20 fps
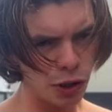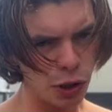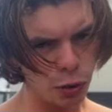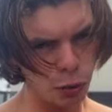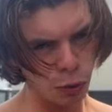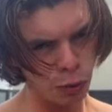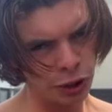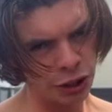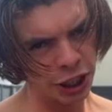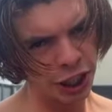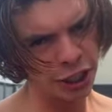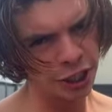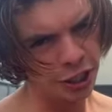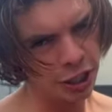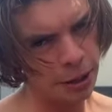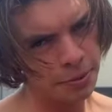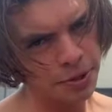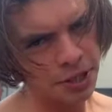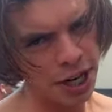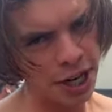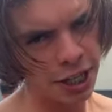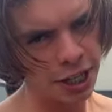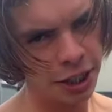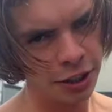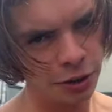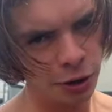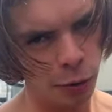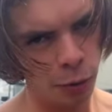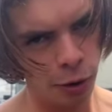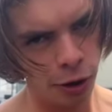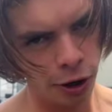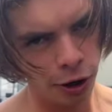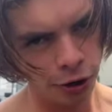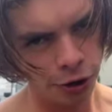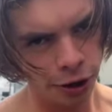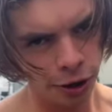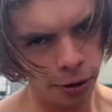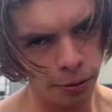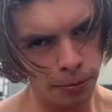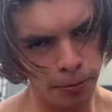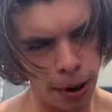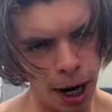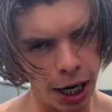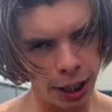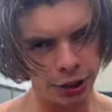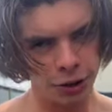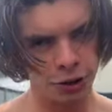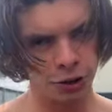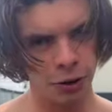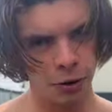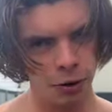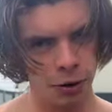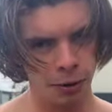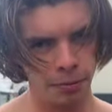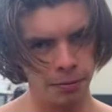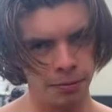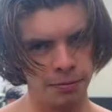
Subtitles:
which ended up taking the world by storm.